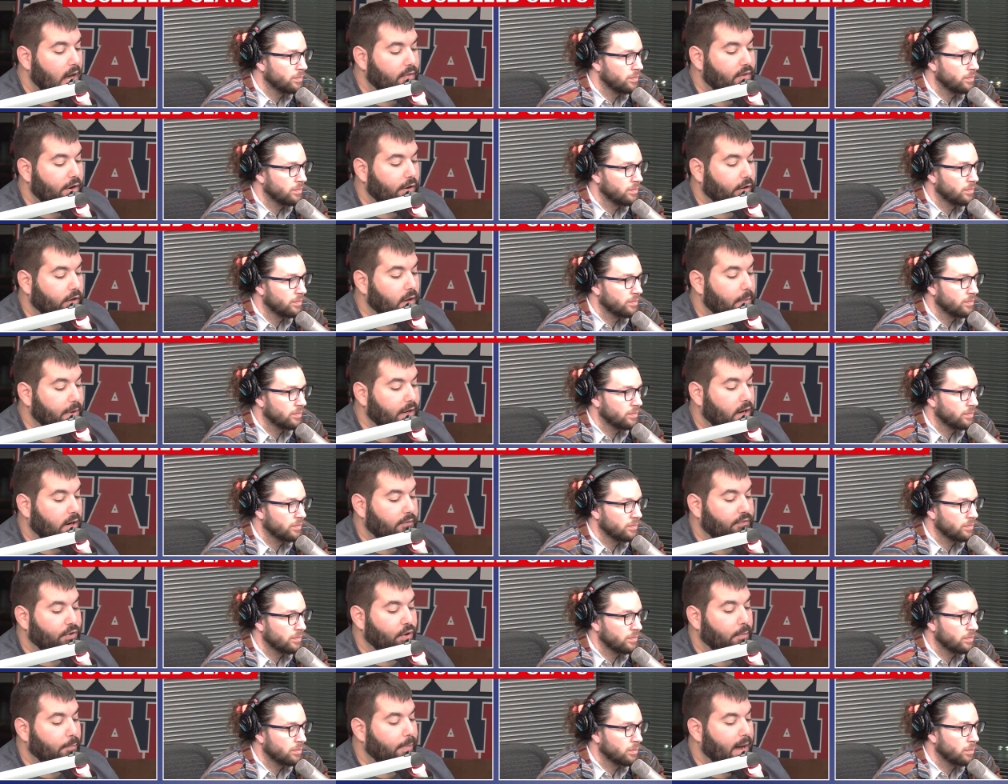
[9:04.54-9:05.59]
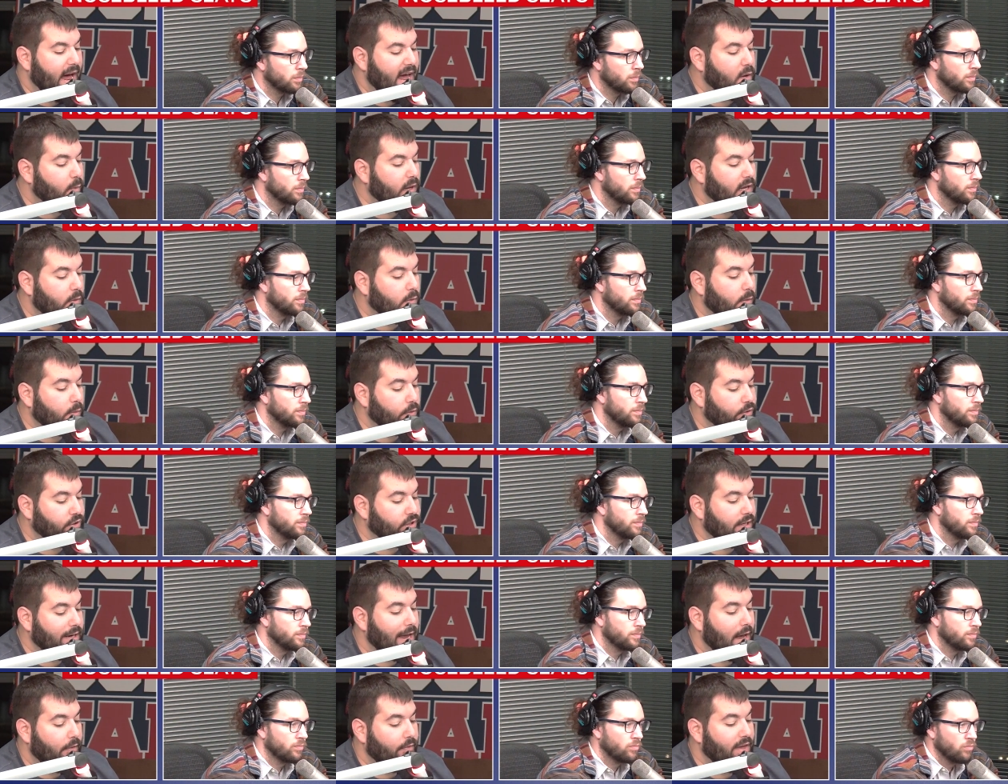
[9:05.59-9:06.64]
Speaker 1: They're coming off their bye week. We will see
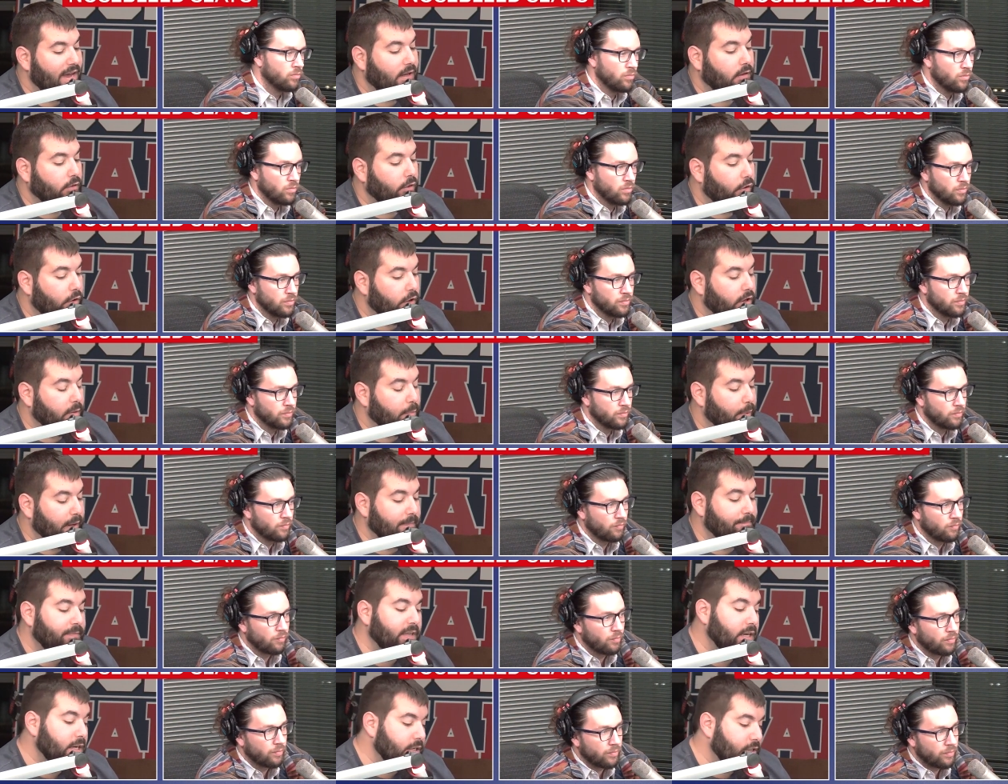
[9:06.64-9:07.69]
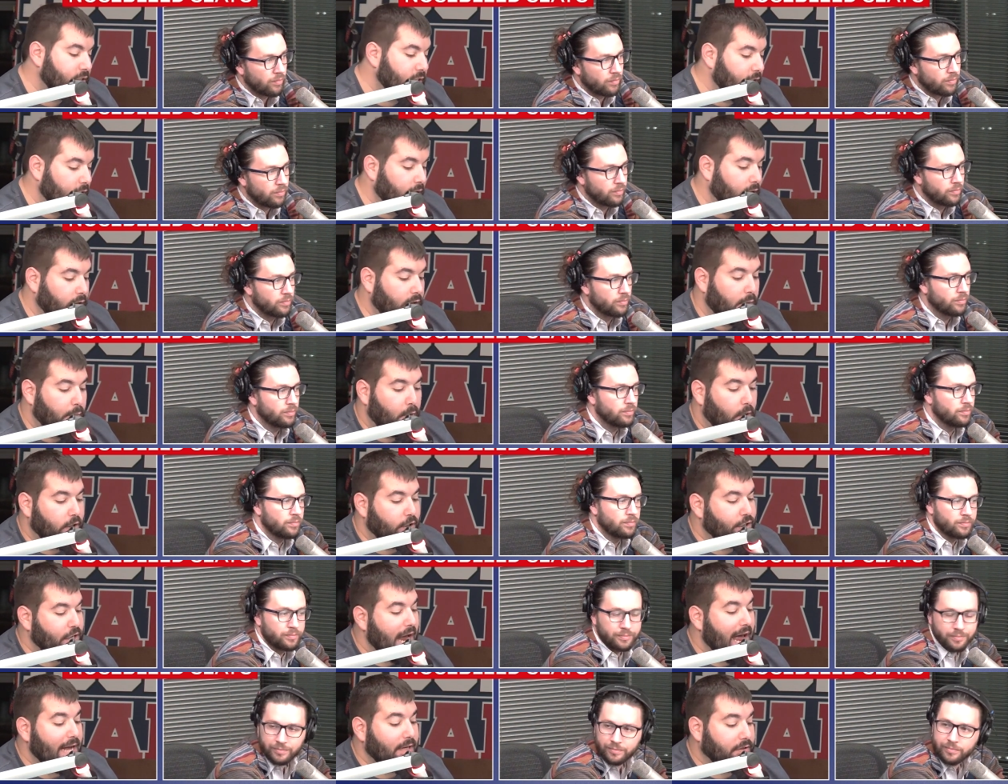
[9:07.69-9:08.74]
how they look, but still, Lamar
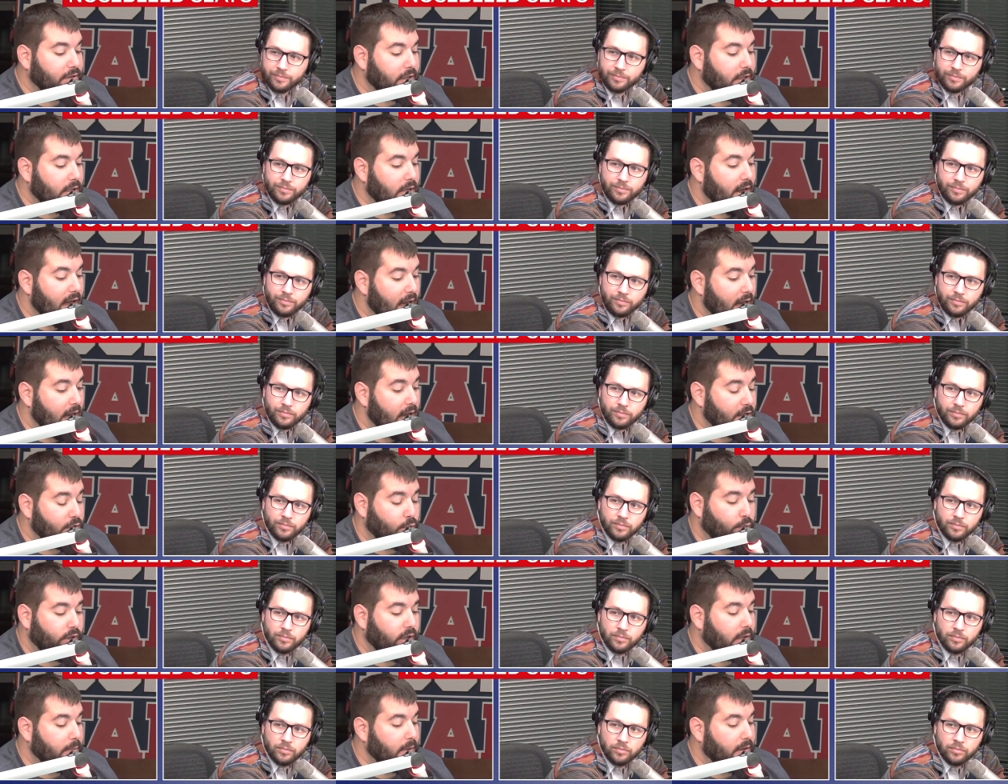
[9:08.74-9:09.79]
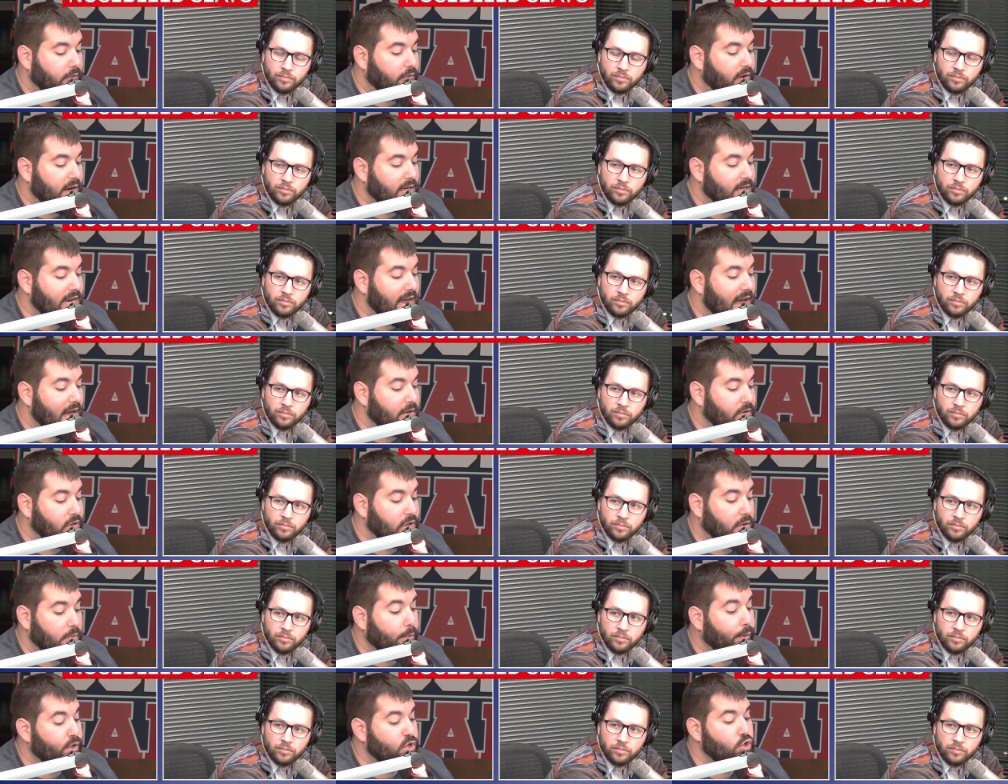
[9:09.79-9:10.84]
Jackson has really been fantastic
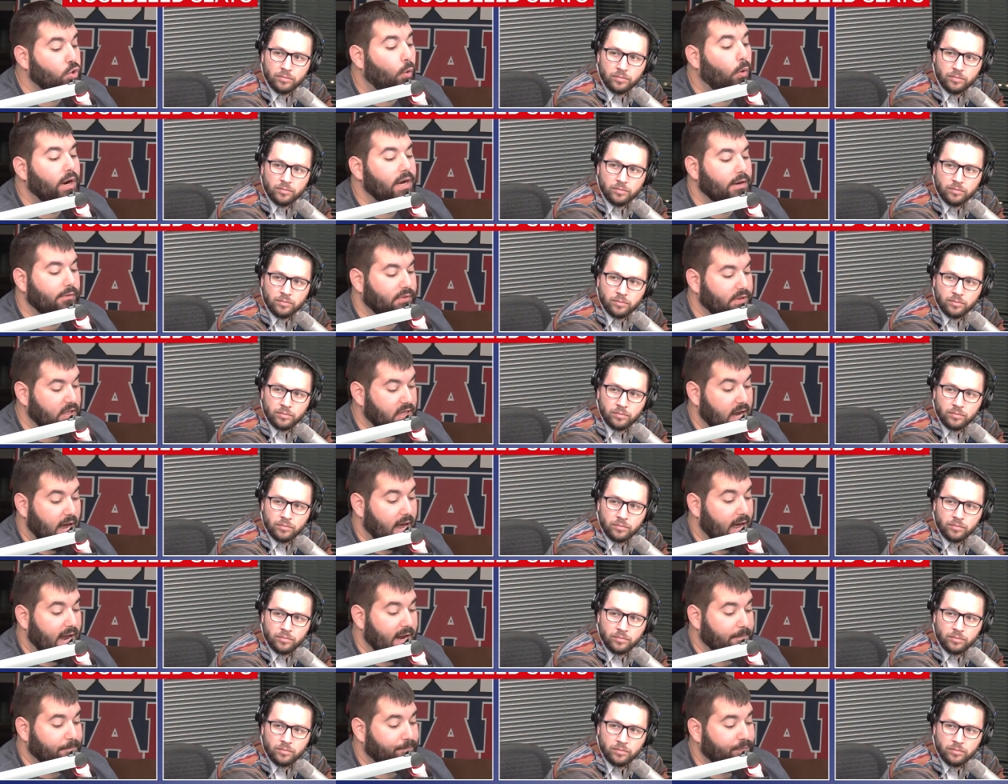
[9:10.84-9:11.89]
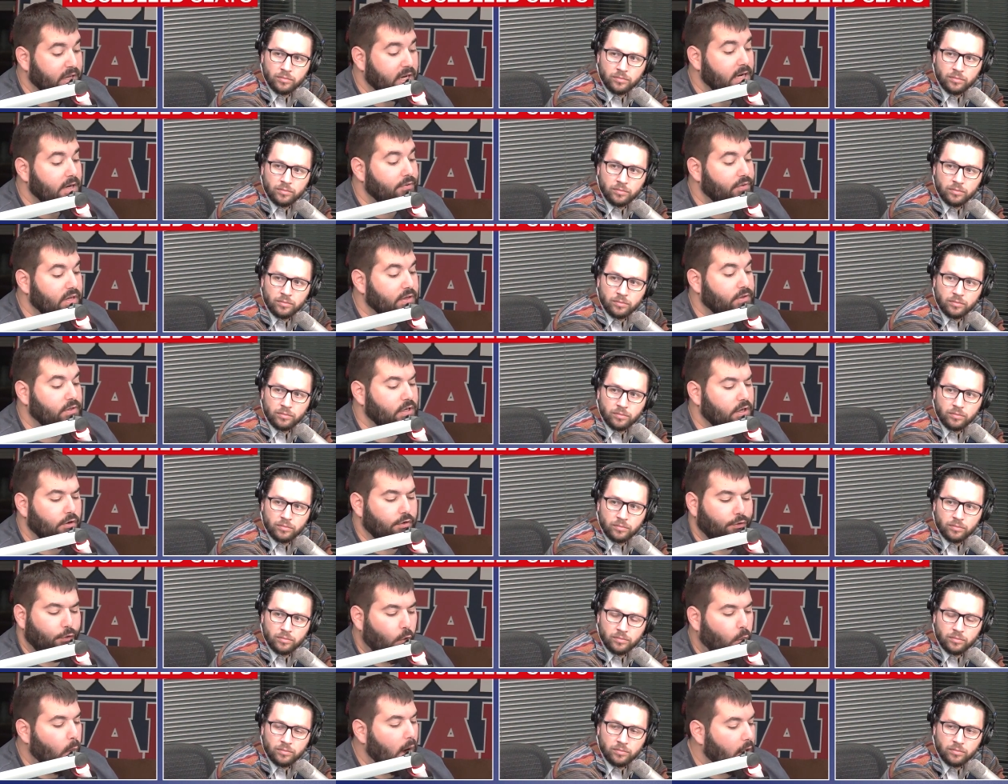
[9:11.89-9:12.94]
the majority of the time this year.
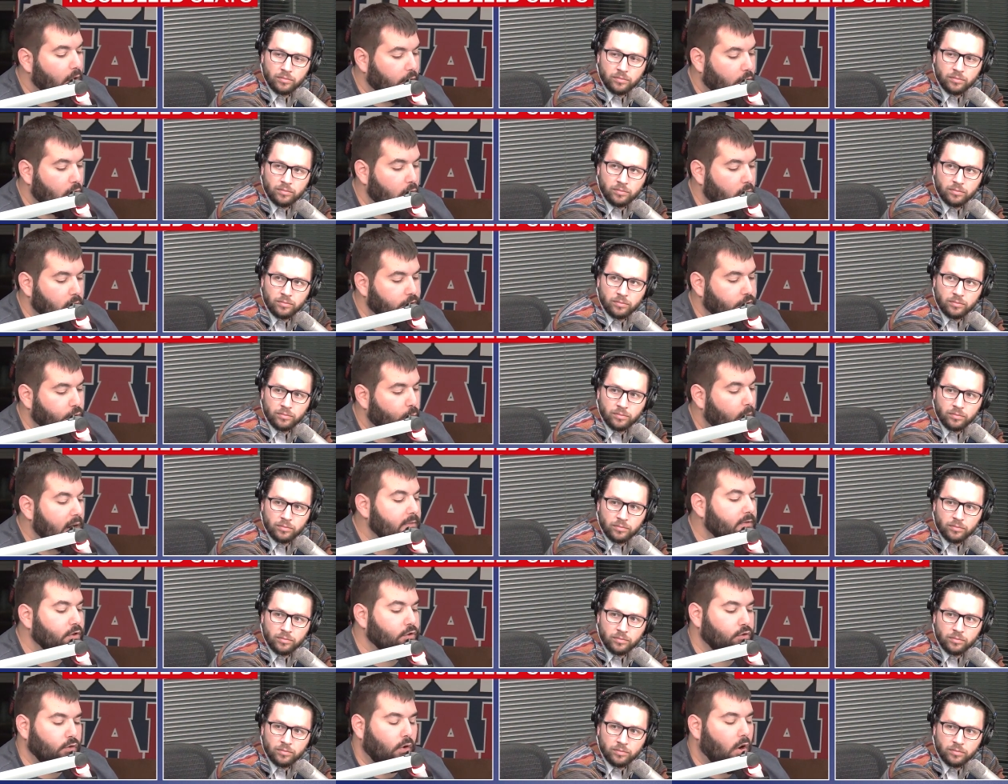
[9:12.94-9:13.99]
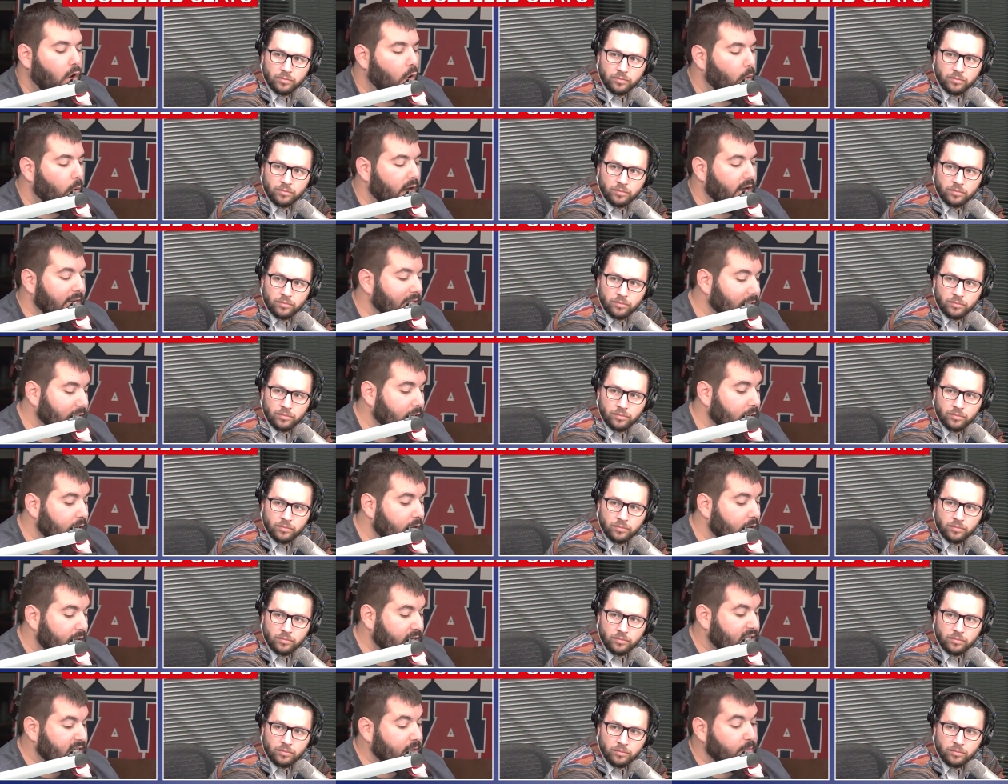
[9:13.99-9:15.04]
They're well coached. The Ravens are always
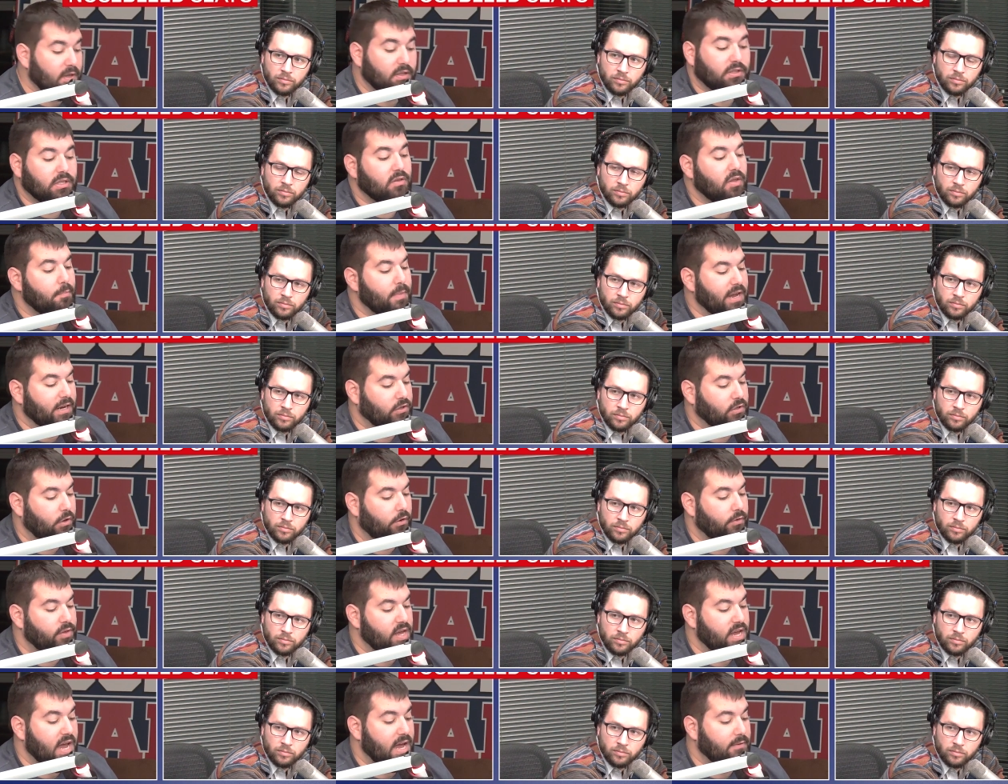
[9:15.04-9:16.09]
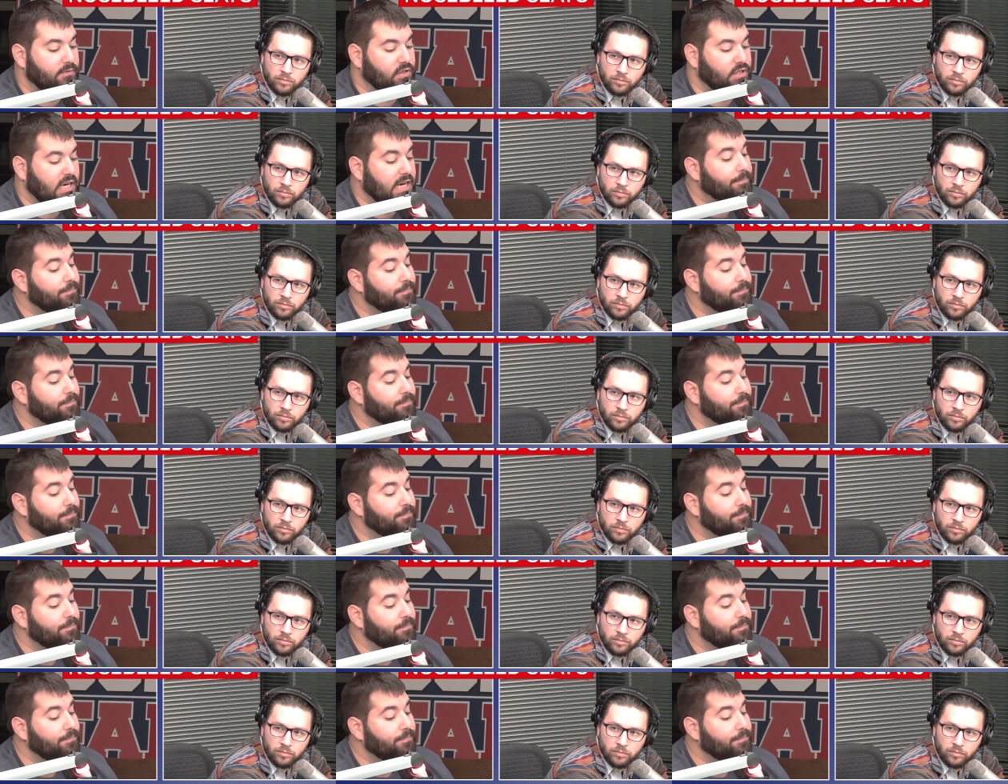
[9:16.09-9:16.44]
a team that's in the mix there in the AFC.